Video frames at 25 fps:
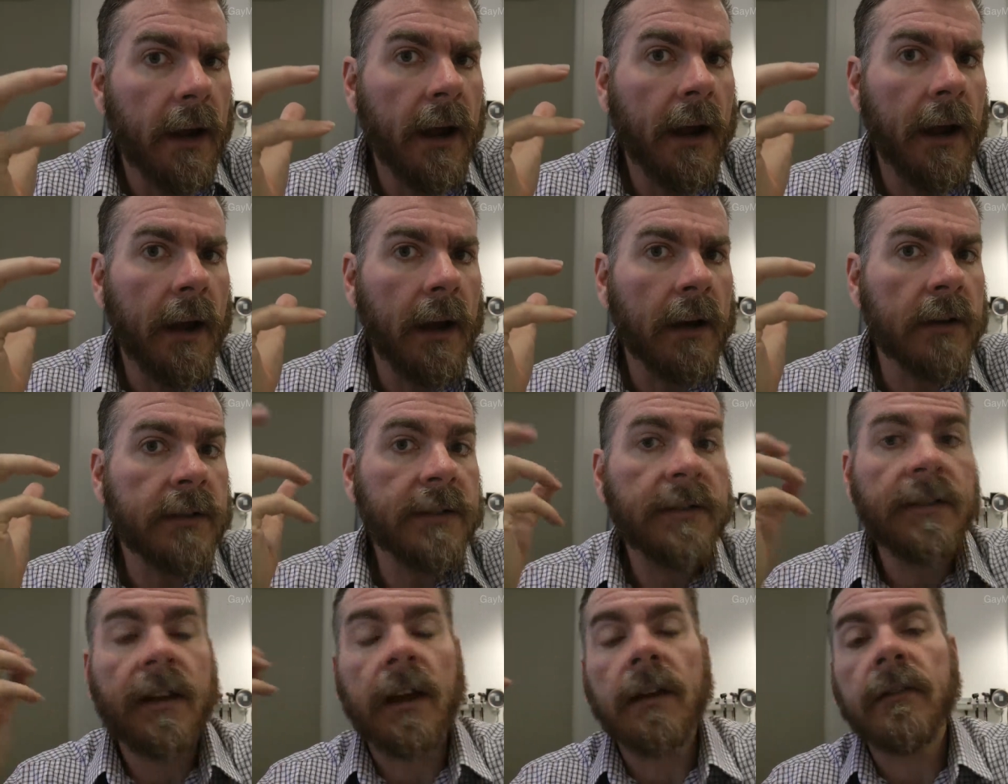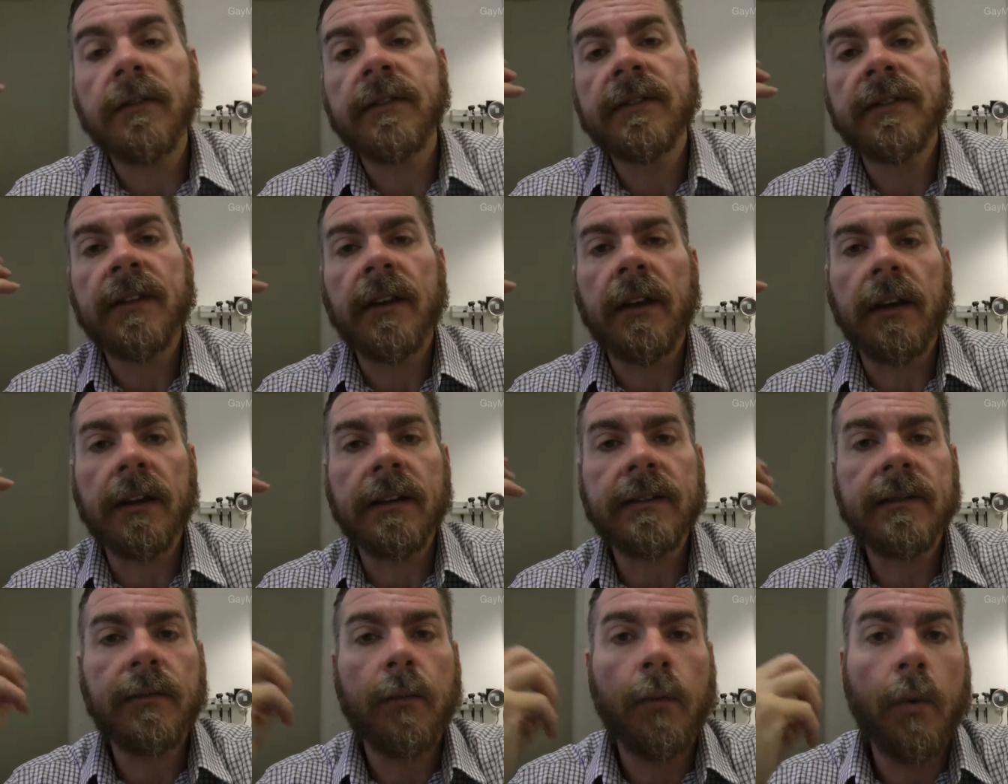how safe
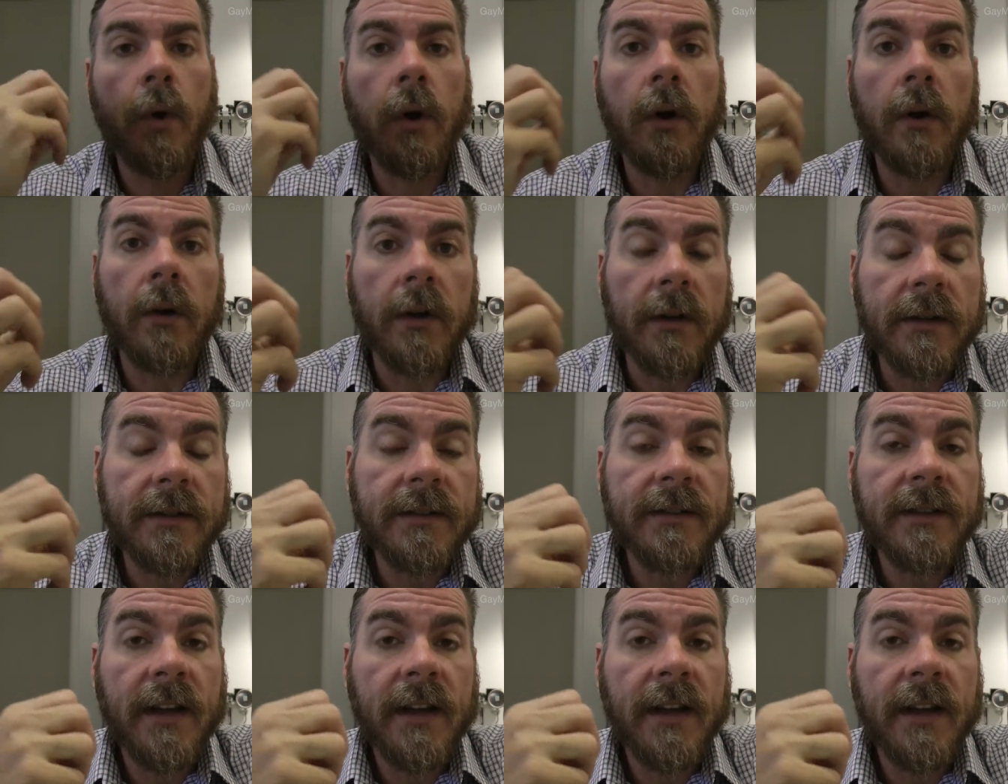sex works.